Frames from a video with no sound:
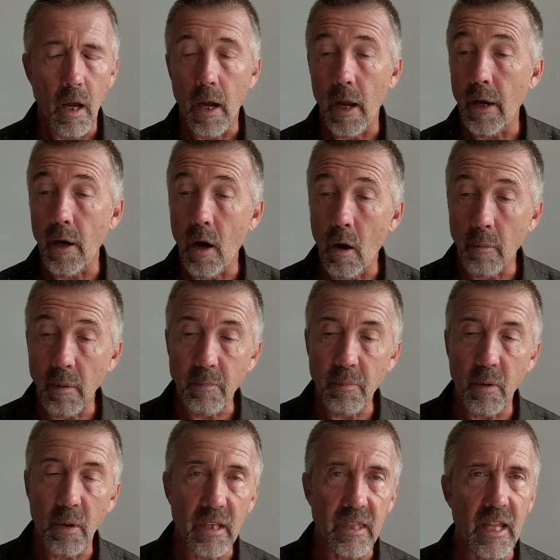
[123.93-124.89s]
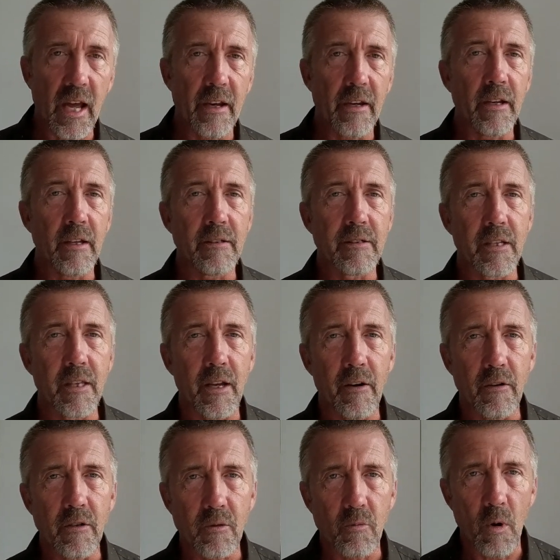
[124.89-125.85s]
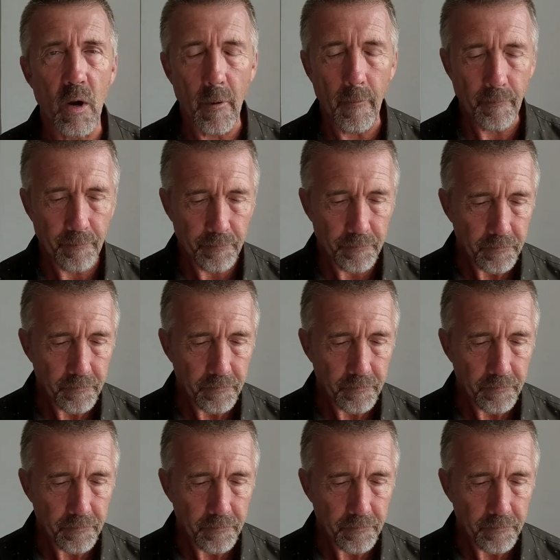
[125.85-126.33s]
and I'll be putting that into there as well.